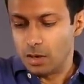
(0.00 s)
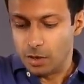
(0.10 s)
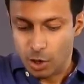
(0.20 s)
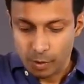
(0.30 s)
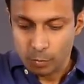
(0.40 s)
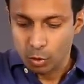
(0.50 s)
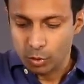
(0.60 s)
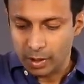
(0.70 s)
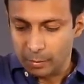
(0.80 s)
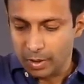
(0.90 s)
Now I'm
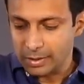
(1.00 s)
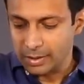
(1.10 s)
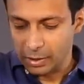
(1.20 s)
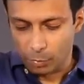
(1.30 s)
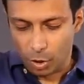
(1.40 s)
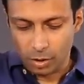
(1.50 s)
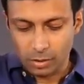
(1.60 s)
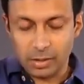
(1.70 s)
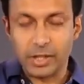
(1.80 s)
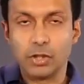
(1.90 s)
going to immerse this
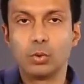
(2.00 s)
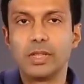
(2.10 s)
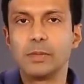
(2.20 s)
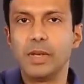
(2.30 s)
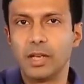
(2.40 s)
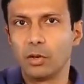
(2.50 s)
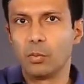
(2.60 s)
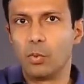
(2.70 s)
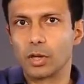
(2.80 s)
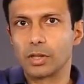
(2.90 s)
ball into this beaker
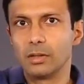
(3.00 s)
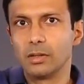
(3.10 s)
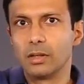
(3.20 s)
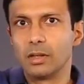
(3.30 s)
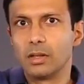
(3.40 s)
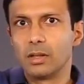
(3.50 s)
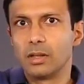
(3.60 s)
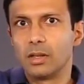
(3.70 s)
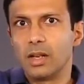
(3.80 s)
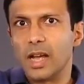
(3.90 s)
of water,
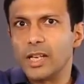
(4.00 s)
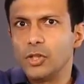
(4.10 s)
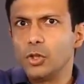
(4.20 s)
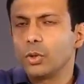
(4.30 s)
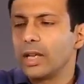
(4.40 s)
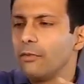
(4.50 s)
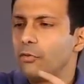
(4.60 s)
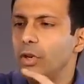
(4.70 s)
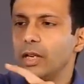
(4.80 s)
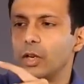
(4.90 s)
and you
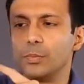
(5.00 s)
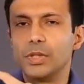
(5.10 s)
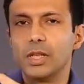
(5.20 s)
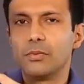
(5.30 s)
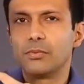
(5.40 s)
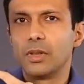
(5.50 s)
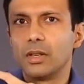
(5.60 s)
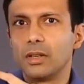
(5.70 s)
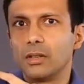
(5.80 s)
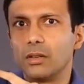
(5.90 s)
carefully observe
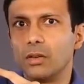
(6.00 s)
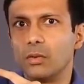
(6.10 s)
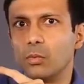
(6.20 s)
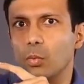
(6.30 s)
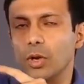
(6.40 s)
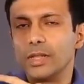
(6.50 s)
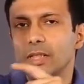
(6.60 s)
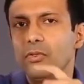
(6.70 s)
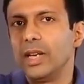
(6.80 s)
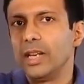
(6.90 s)
what is
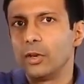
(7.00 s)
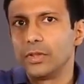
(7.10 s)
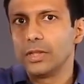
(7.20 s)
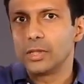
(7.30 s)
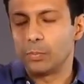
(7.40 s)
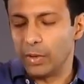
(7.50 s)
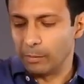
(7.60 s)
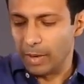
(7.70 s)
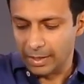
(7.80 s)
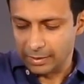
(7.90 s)
the reading of the
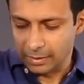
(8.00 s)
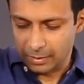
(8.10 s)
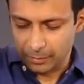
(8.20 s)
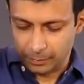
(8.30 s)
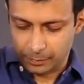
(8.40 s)
spring balance.